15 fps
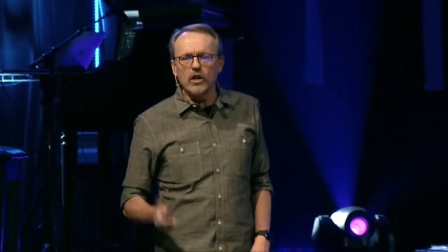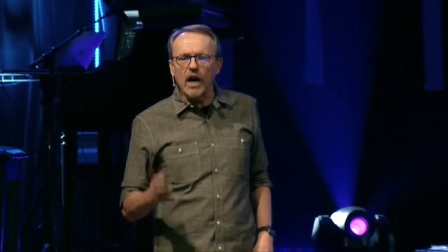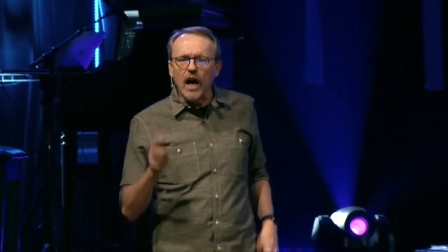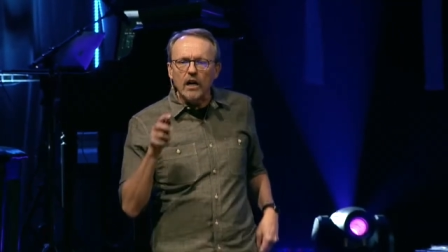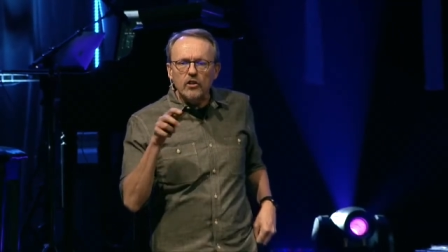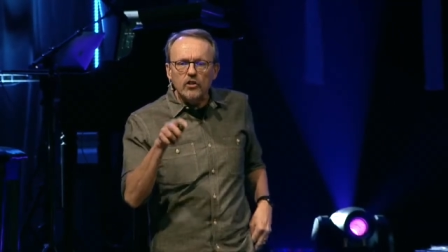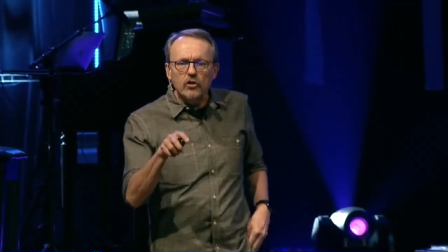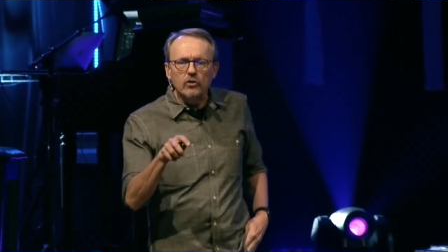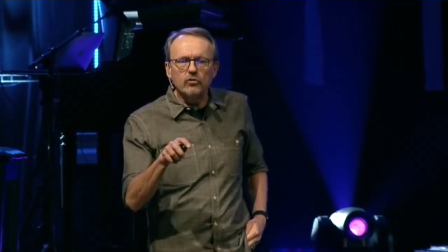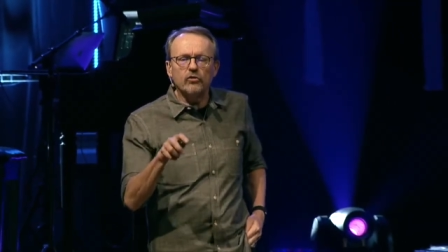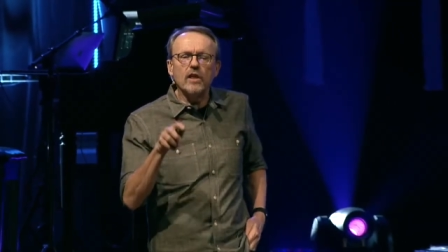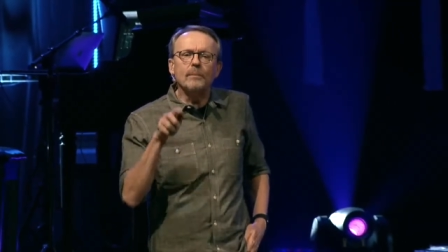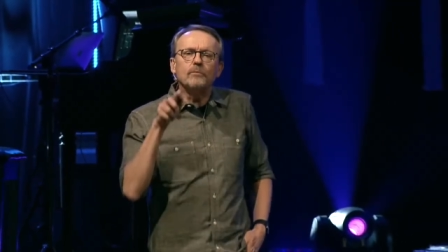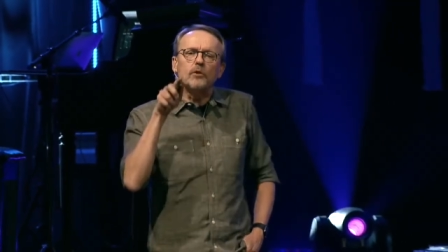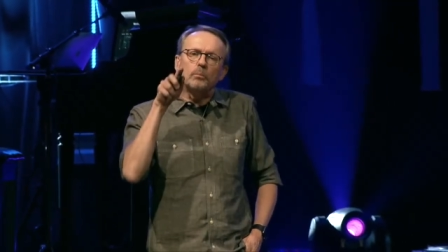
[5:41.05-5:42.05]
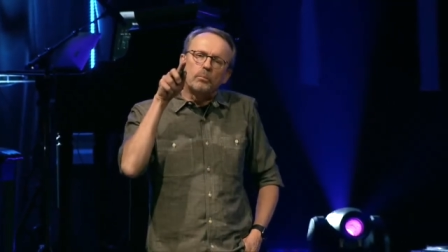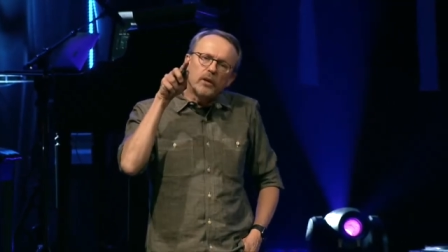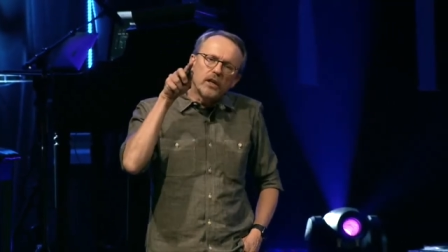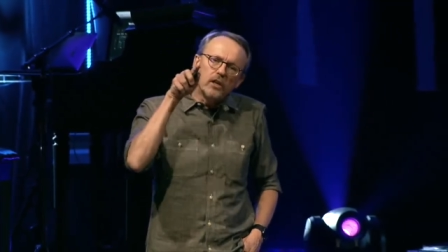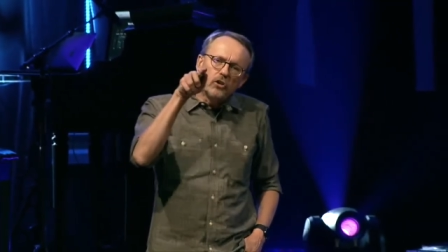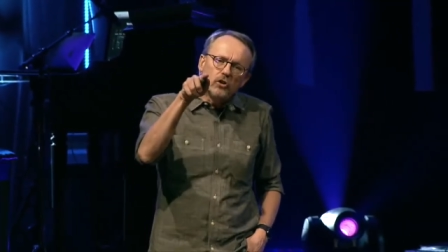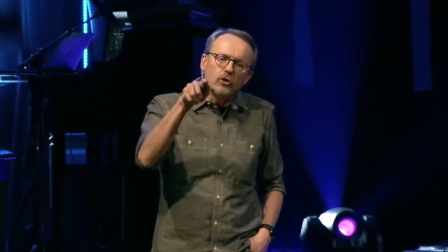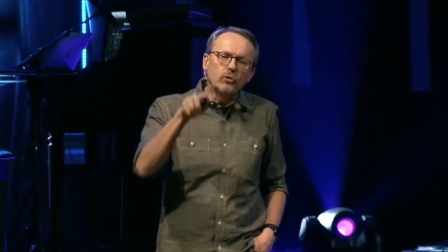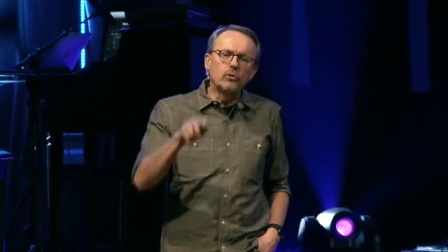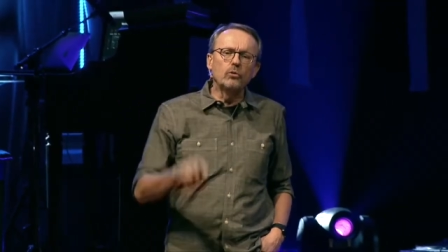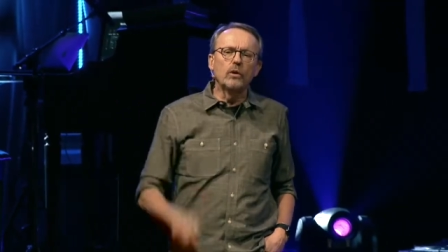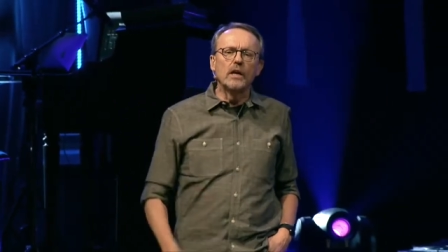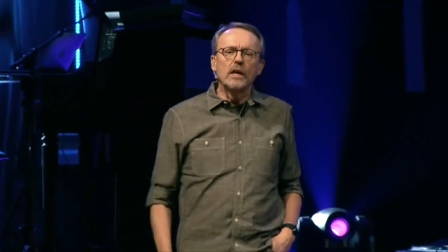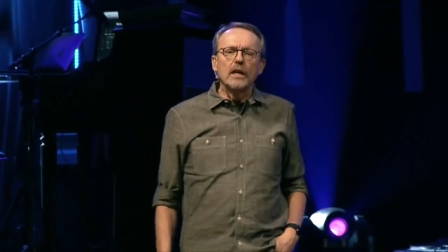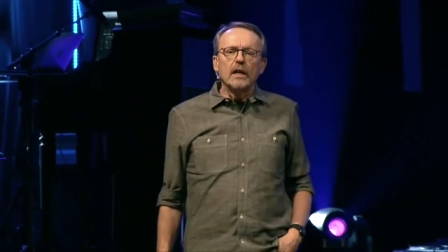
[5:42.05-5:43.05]
God used them to bring
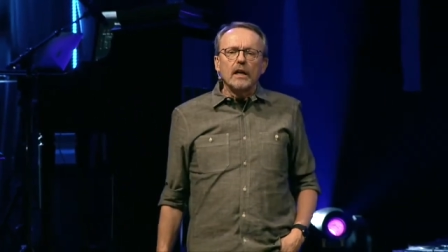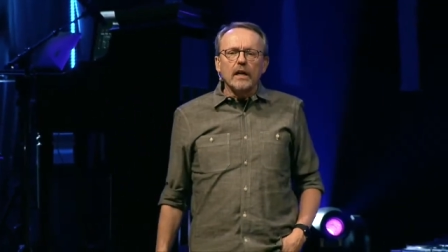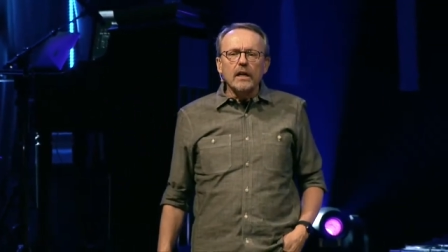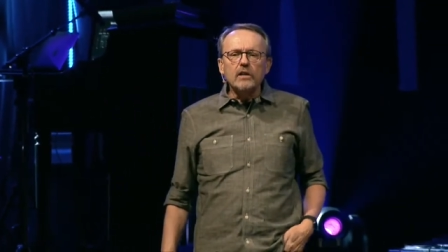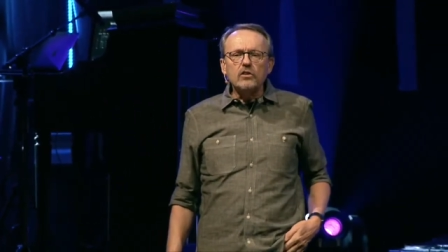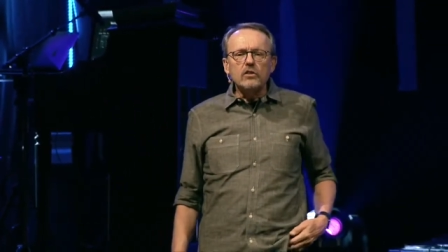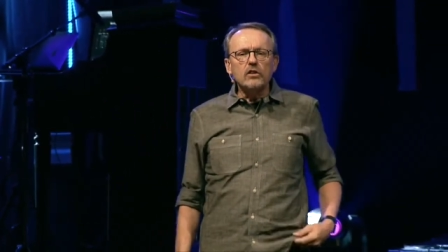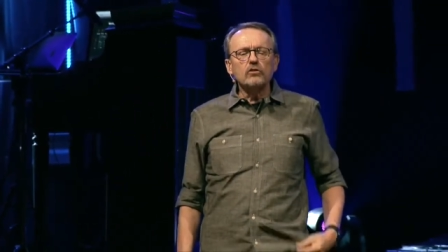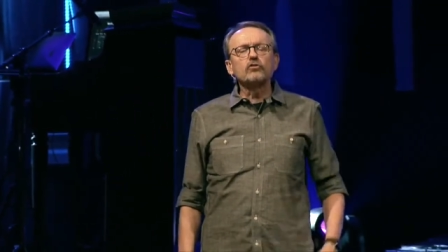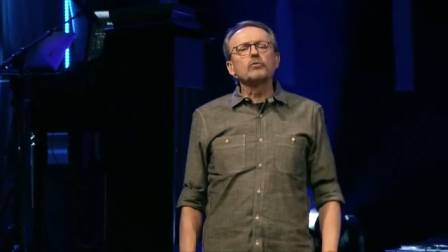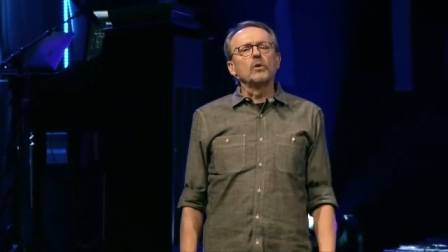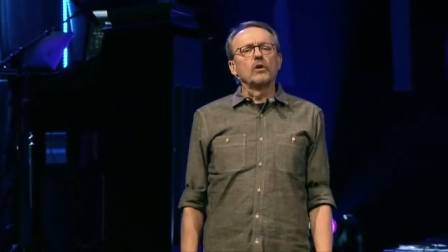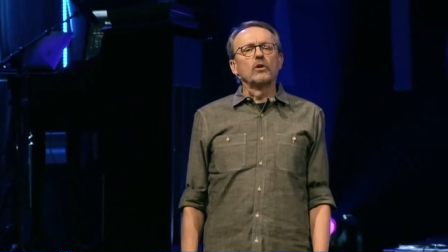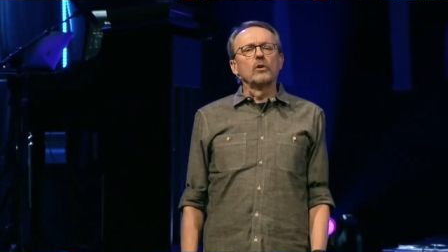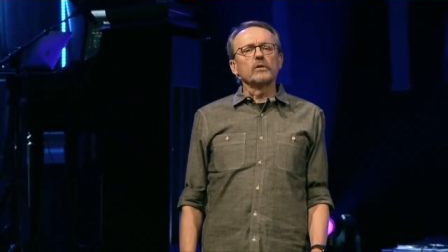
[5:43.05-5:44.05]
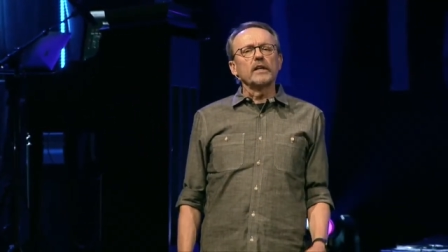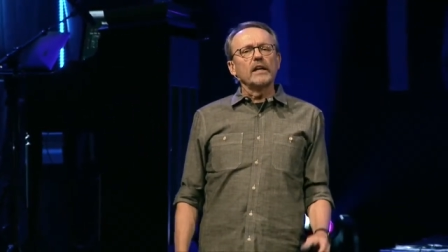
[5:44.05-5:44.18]
you into this world.